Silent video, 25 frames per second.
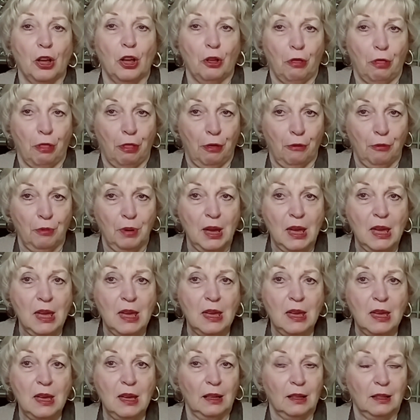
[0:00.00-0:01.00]

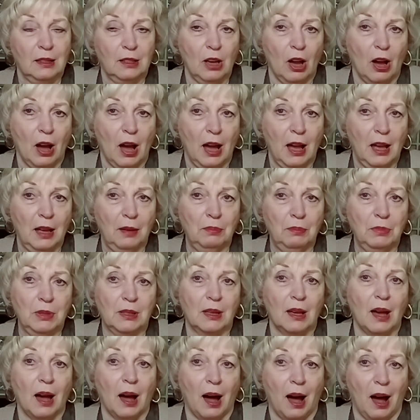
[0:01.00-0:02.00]
3 times
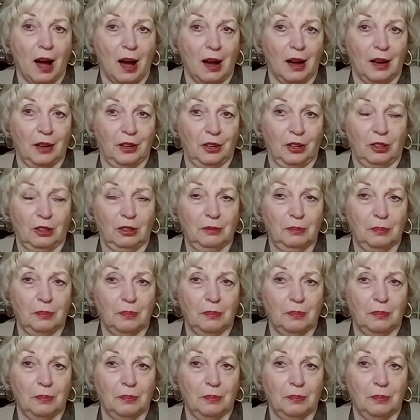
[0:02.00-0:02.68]
hotter.